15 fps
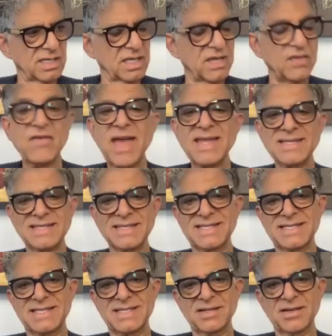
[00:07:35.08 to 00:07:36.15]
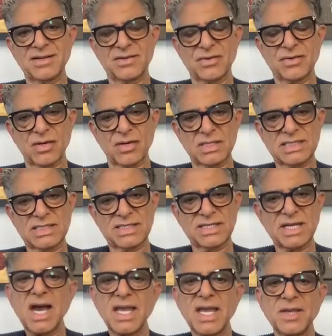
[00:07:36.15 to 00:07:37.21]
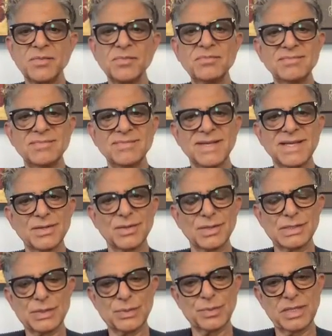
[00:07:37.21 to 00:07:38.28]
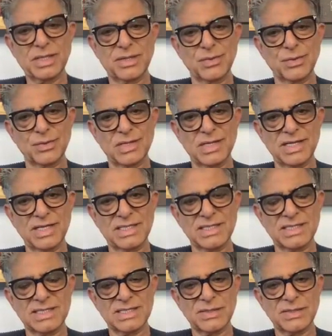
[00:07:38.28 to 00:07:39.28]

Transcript: events across time can also be correlated.